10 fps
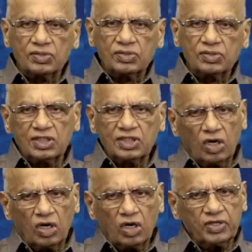Now this
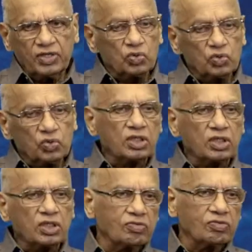has not been used
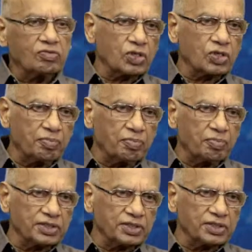in cardiovascular
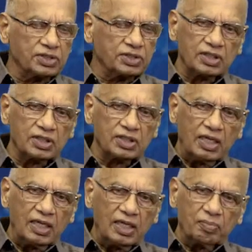applications.
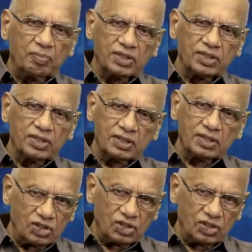But
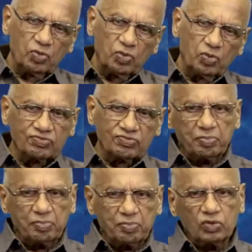there is a report
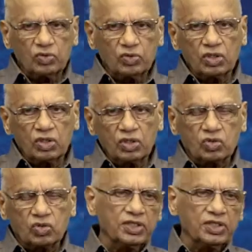of that being used in
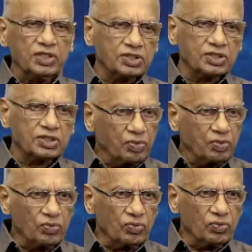orthopedics, that
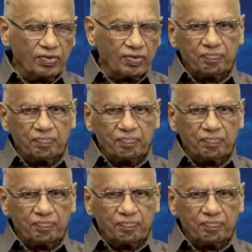we knew.